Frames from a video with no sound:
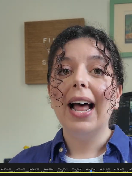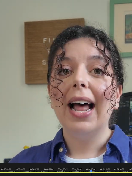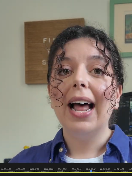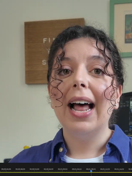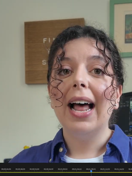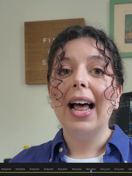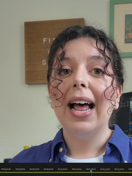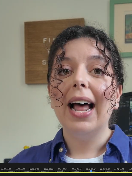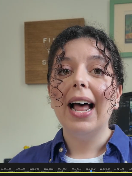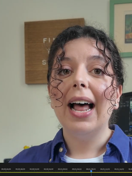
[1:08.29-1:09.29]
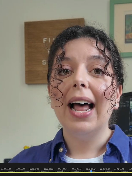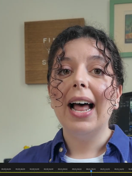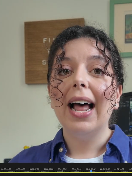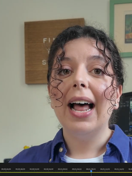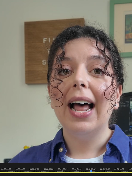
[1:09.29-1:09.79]
allowing you to
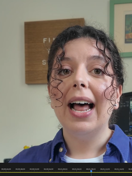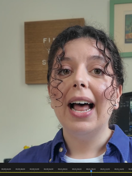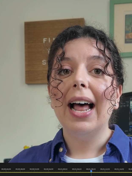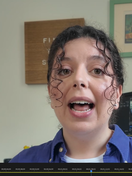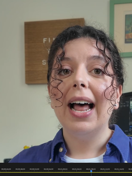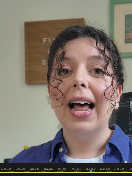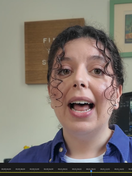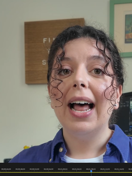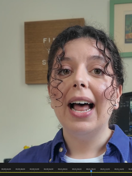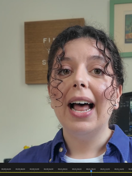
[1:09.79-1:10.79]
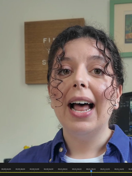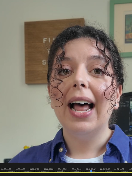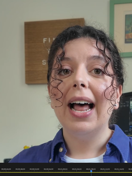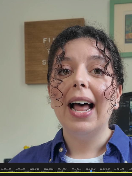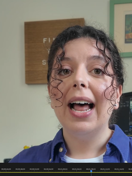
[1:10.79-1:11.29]
freeze frame on a specific
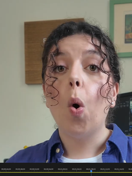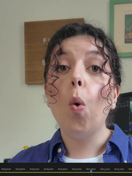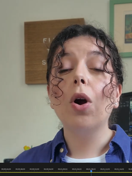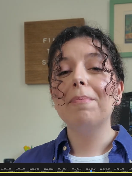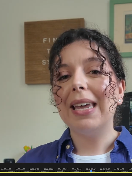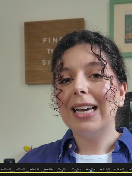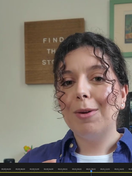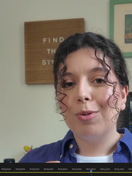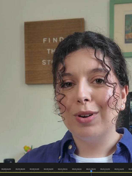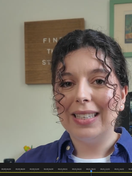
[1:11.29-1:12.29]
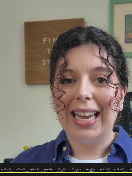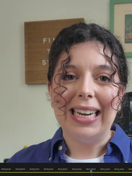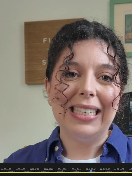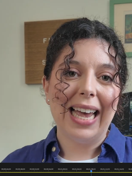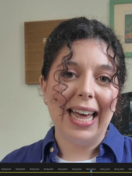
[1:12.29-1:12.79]
moment or make a
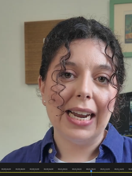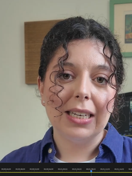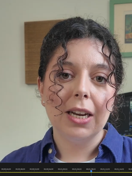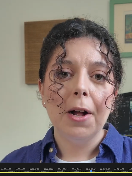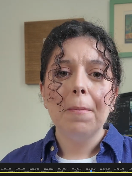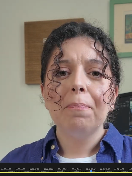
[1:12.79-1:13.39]
precise edit.